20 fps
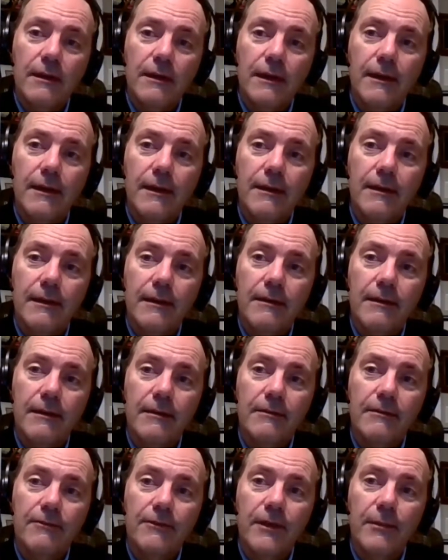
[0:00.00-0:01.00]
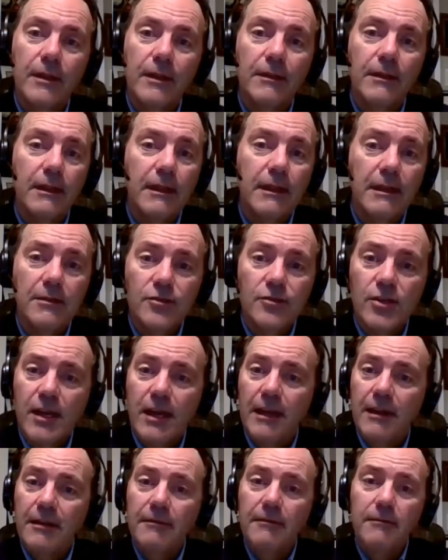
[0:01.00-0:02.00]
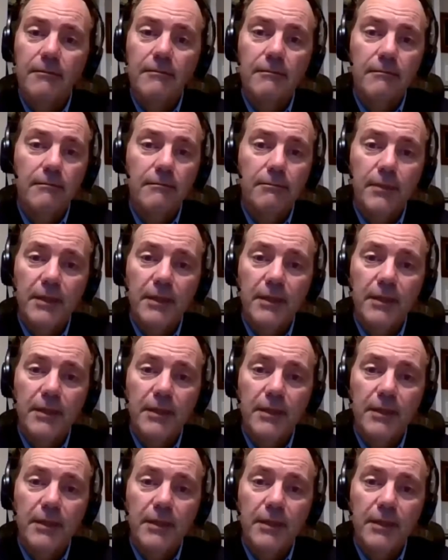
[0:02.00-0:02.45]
uh, from a lead gen